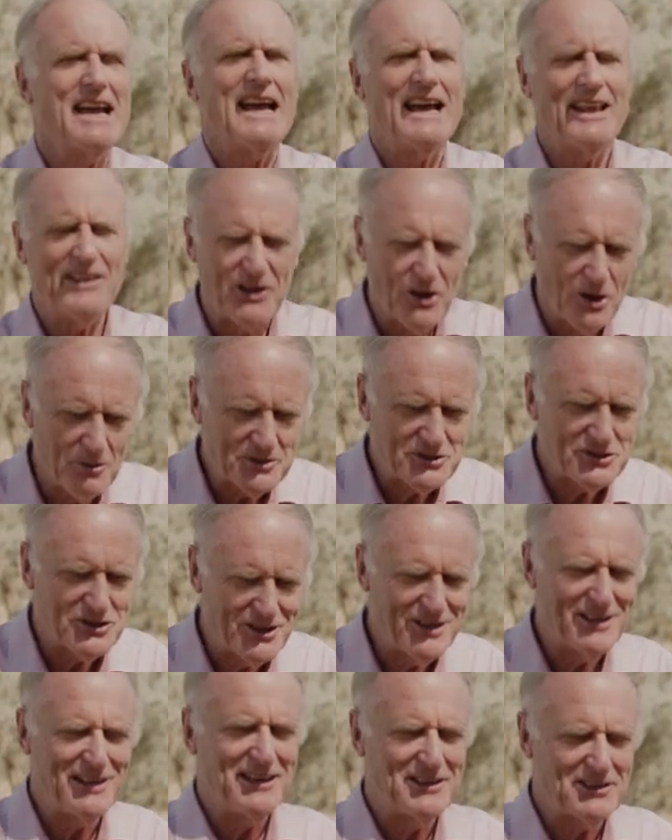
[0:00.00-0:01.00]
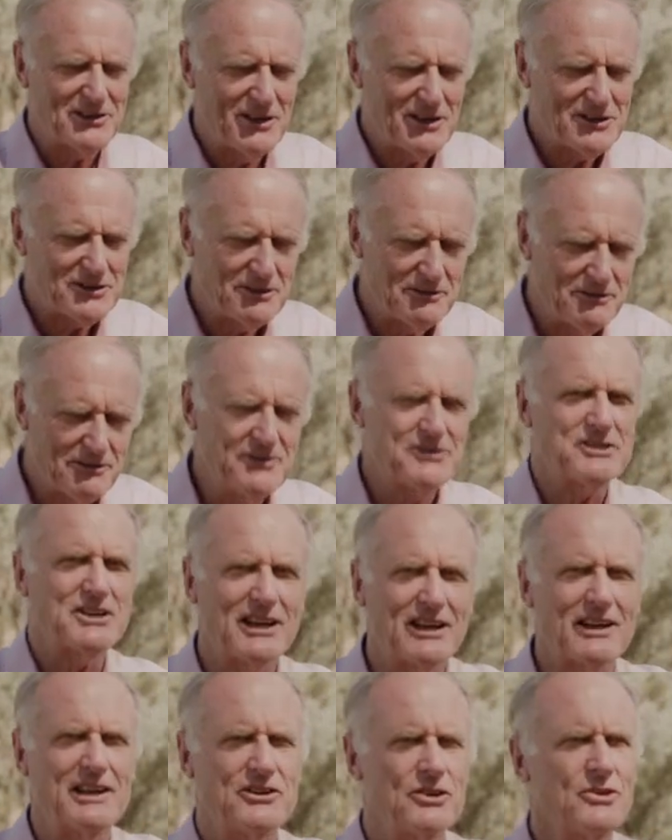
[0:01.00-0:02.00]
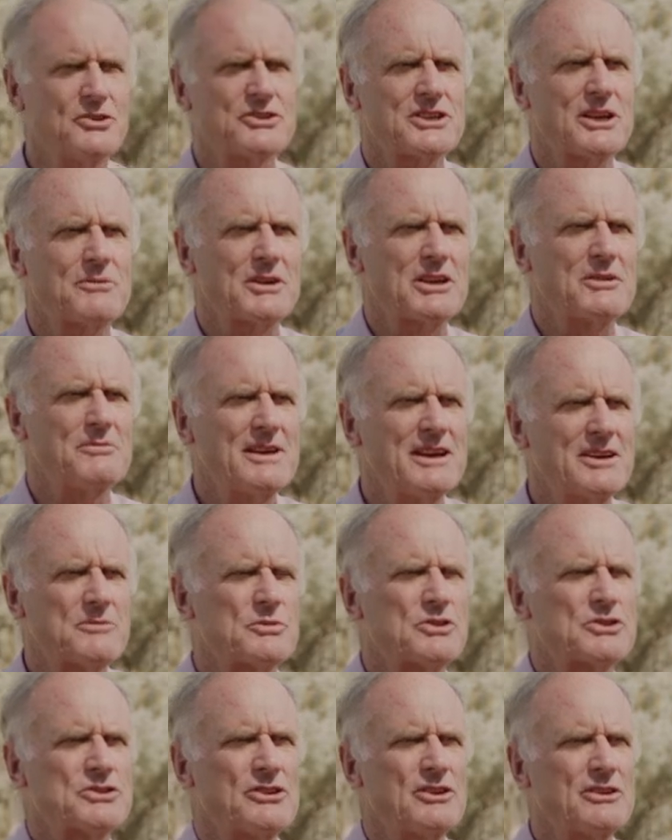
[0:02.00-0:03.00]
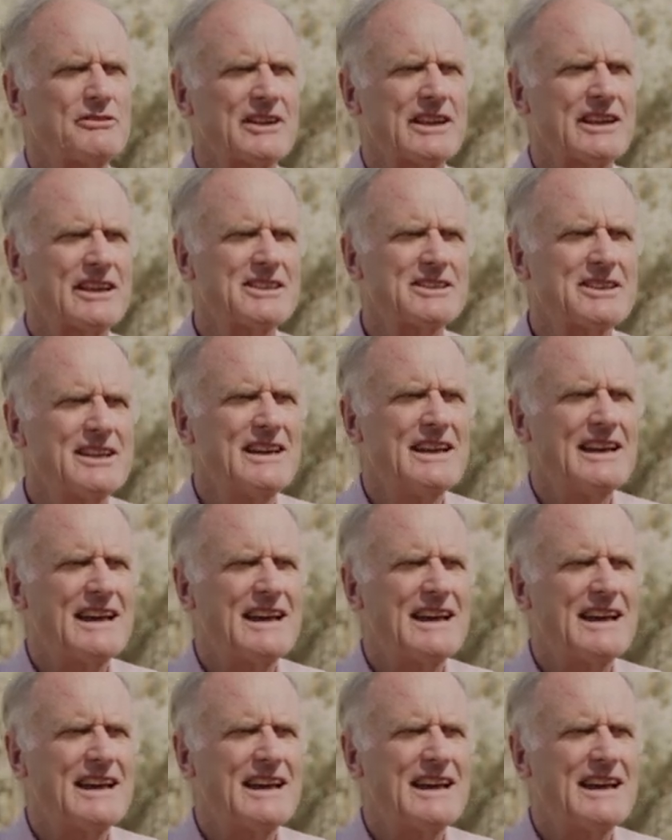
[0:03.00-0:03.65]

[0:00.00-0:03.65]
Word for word: and the opportunity to actually physically do something about preserving it